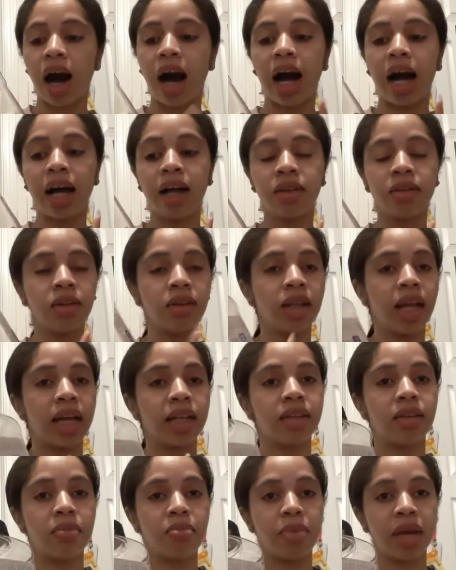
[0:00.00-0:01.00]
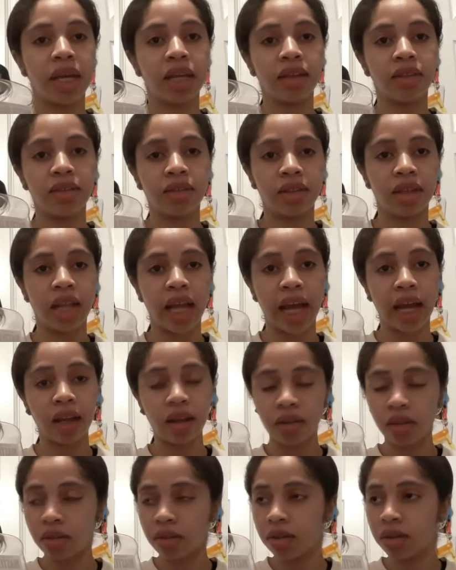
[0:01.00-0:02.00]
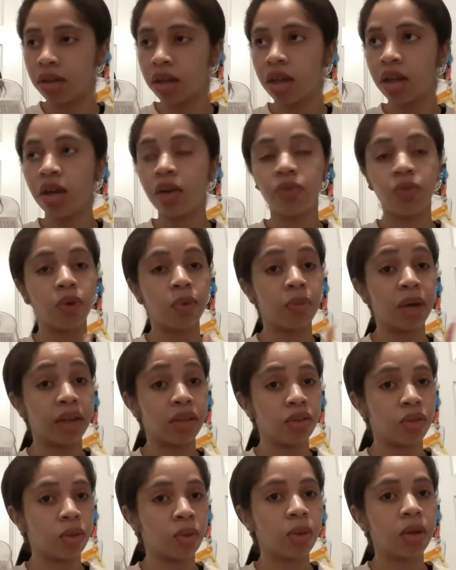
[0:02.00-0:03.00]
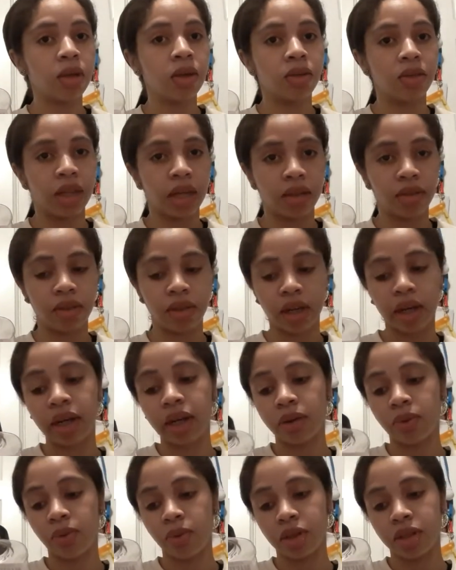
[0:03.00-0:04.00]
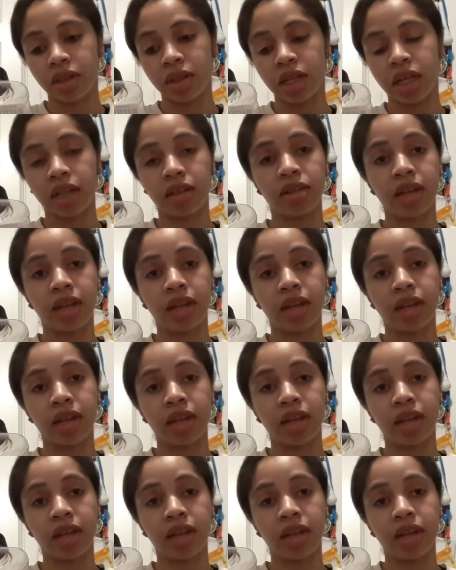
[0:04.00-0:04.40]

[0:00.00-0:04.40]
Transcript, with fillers: I also like to make snacks for my squirrels outside with nuts.